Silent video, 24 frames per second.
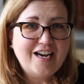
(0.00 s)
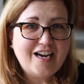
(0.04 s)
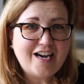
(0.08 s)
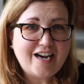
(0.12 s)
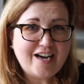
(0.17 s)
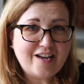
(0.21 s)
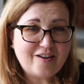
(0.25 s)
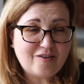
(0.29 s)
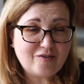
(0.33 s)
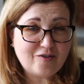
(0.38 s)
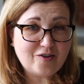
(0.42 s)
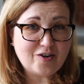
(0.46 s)

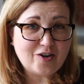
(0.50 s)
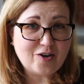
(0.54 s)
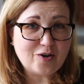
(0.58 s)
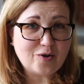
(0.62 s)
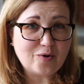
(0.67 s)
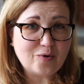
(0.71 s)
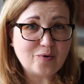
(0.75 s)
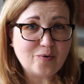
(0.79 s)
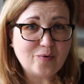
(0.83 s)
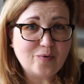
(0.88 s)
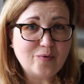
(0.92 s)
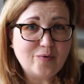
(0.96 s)
I don't
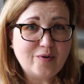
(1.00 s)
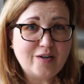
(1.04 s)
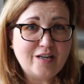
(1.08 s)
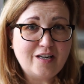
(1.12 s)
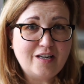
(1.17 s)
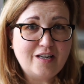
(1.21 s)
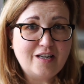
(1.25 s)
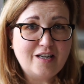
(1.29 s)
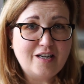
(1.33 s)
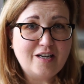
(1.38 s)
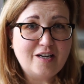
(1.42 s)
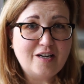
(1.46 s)
know
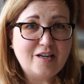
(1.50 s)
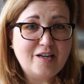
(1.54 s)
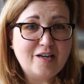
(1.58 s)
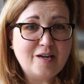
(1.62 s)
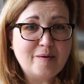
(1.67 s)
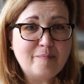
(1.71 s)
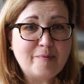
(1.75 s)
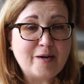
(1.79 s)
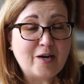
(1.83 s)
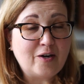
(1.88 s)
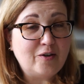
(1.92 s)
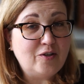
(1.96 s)

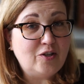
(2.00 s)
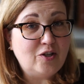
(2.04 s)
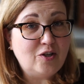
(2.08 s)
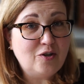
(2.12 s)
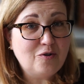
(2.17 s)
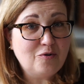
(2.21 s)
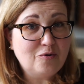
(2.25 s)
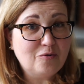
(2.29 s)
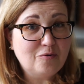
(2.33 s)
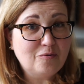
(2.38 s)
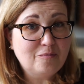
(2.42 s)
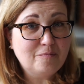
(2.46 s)
about
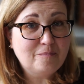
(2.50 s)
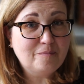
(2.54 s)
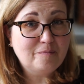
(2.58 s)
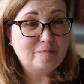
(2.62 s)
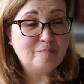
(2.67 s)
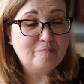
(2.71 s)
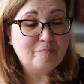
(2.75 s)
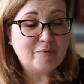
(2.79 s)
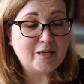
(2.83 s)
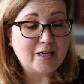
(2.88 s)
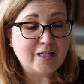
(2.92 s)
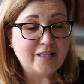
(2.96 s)
you,
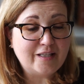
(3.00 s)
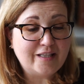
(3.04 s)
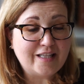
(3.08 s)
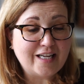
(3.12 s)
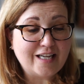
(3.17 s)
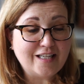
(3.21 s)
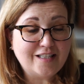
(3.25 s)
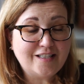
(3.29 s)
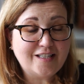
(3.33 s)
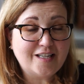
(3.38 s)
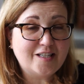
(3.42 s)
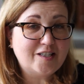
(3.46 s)
but
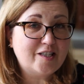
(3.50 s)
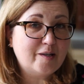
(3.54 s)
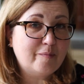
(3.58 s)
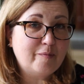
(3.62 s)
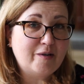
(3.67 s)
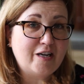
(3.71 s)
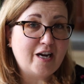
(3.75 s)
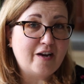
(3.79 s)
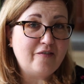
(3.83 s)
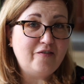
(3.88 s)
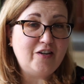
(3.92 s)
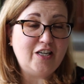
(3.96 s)
that's not
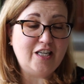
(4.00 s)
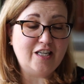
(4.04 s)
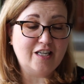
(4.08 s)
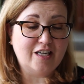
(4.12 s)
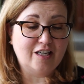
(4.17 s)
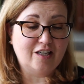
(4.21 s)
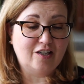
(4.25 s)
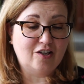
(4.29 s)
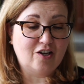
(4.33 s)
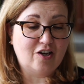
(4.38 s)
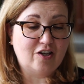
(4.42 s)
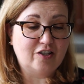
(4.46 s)
something I've eaten in
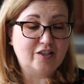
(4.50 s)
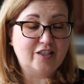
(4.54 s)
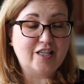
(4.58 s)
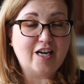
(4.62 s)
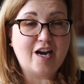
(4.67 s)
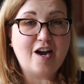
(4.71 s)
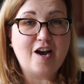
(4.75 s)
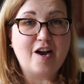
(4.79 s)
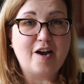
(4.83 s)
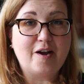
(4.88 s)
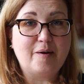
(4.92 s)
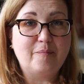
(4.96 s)
a long
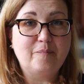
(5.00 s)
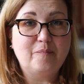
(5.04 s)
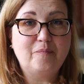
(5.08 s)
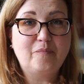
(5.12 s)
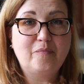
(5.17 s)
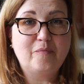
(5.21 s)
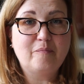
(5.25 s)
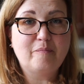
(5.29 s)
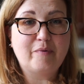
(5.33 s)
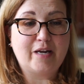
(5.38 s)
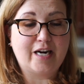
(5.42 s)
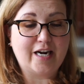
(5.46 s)
time.
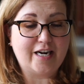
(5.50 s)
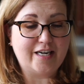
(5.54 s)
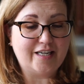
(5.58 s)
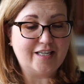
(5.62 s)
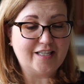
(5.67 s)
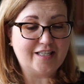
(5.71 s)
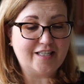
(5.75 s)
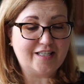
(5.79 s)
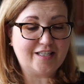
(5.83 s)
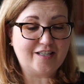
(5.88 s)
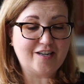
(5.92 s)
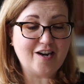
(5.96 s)
But I
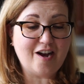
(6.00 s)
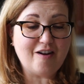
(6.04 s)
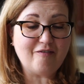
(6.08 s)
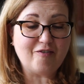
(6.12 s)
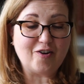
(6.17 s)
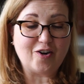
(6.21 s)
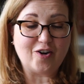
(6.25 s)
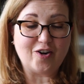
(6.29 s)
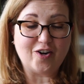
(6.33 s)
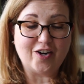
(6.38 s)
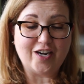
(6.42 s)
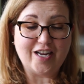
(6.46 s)

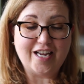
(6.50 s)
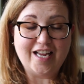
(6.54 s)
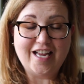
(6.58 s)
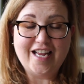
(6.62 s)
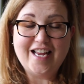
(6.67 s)
discovered